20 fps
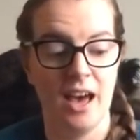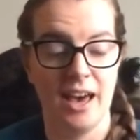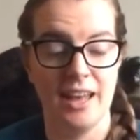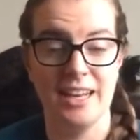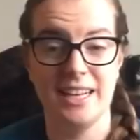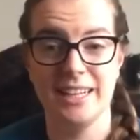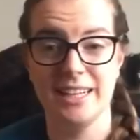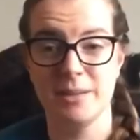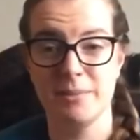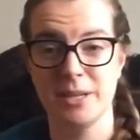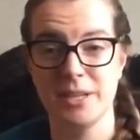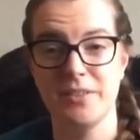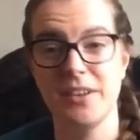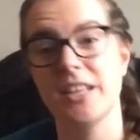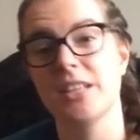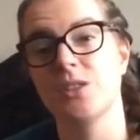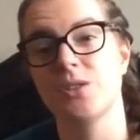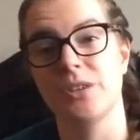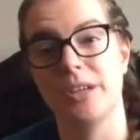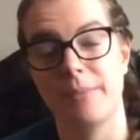And a little bit of
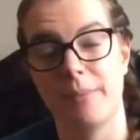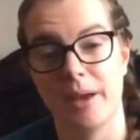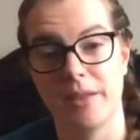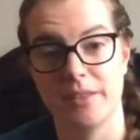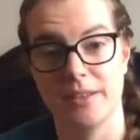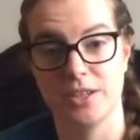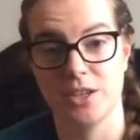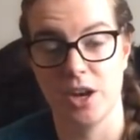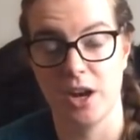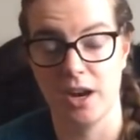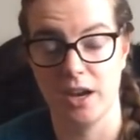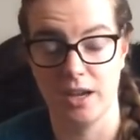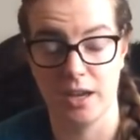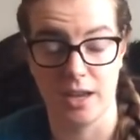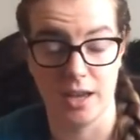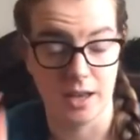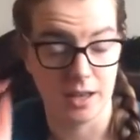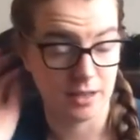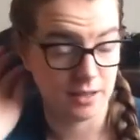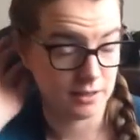history about the
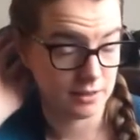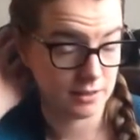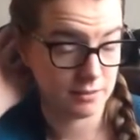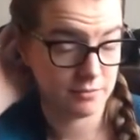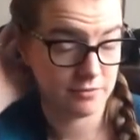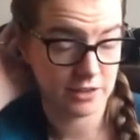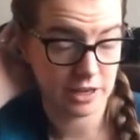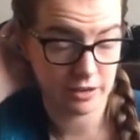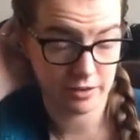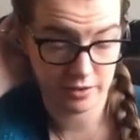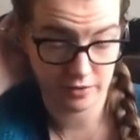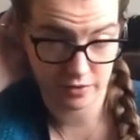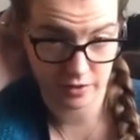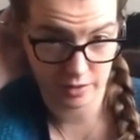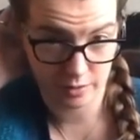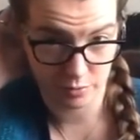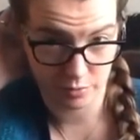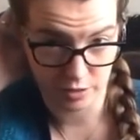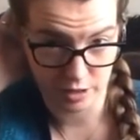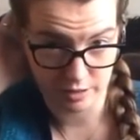Charkha, very,
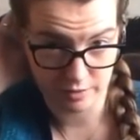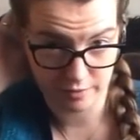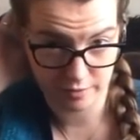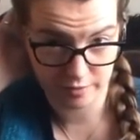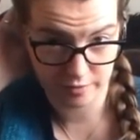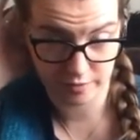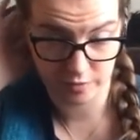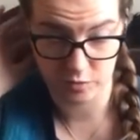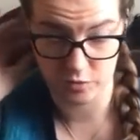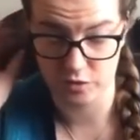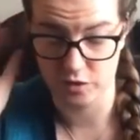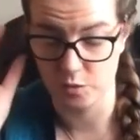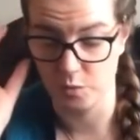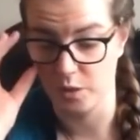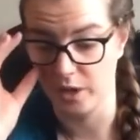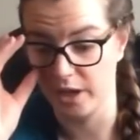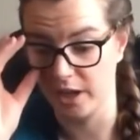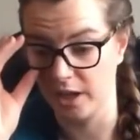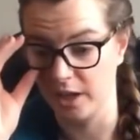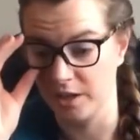very brief from
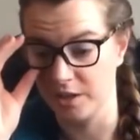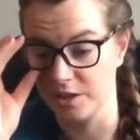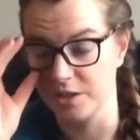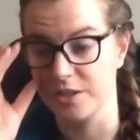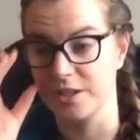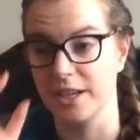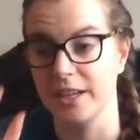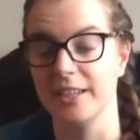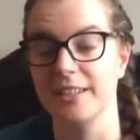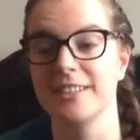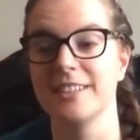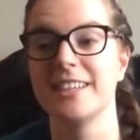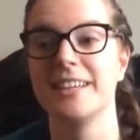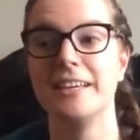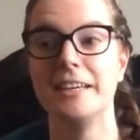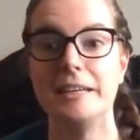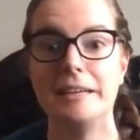what I understand.